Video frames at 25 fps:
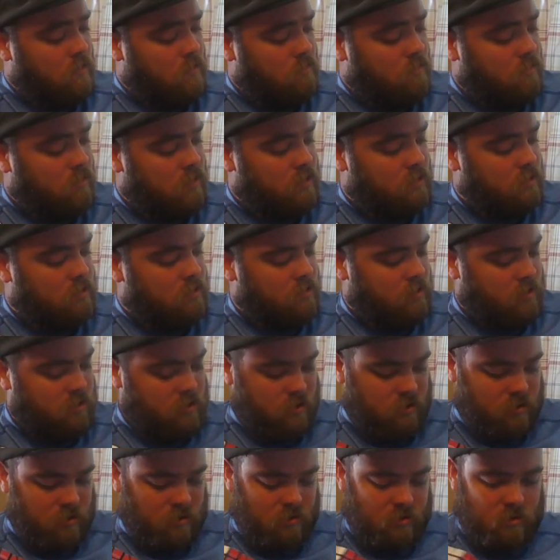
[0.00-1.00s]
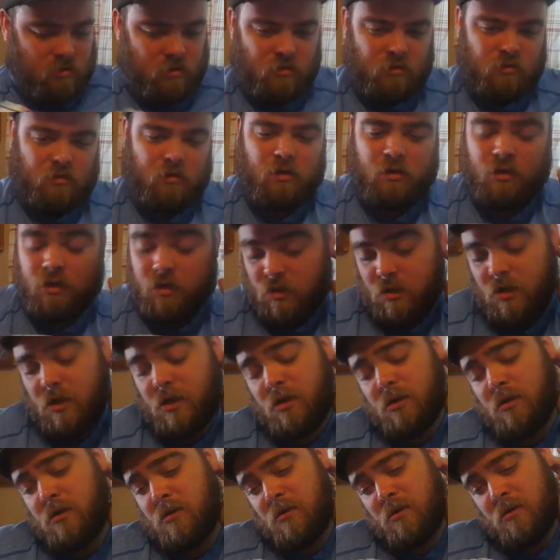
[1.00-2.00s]
which is
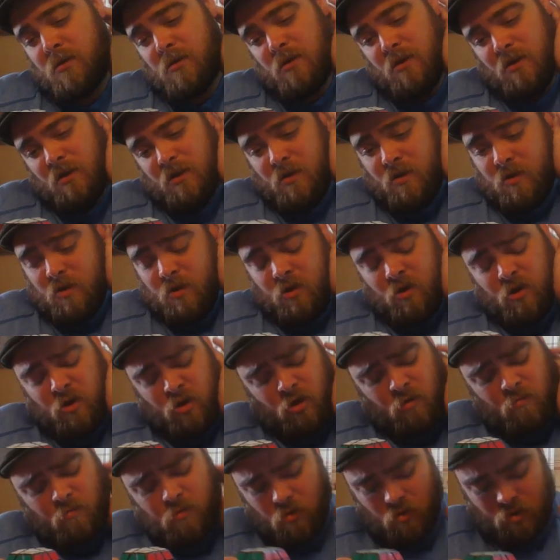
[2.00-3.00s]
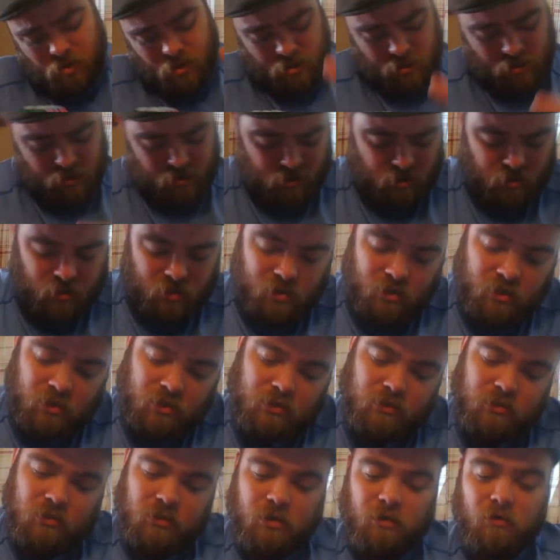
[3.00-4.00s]
not a cuboid in
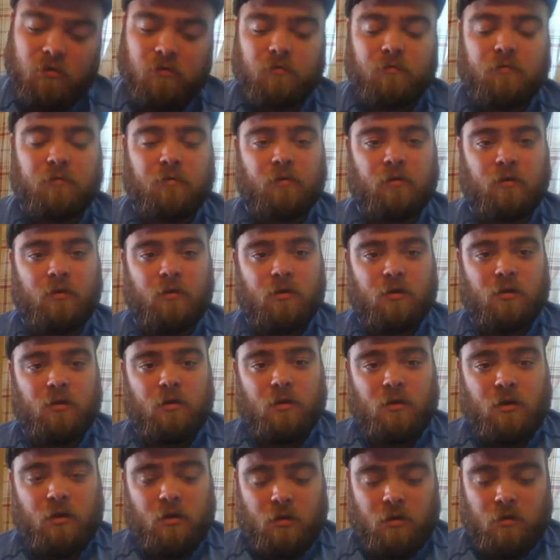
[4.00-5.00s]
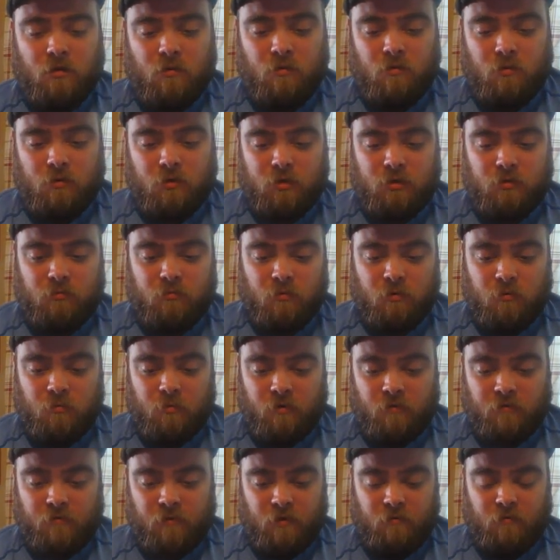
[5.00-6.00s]
itself, which is one of
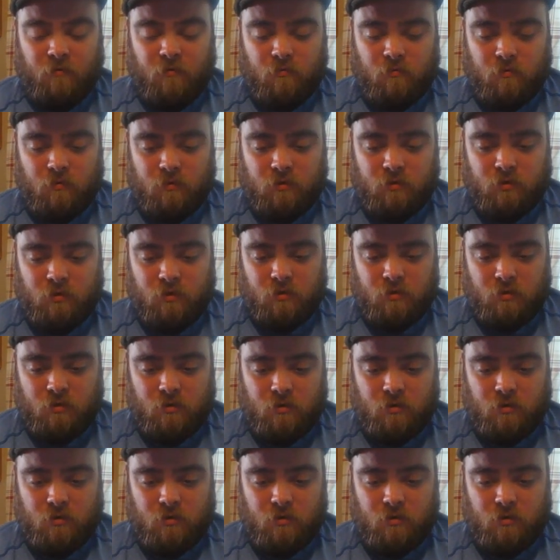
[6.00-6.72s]
my favorite ones.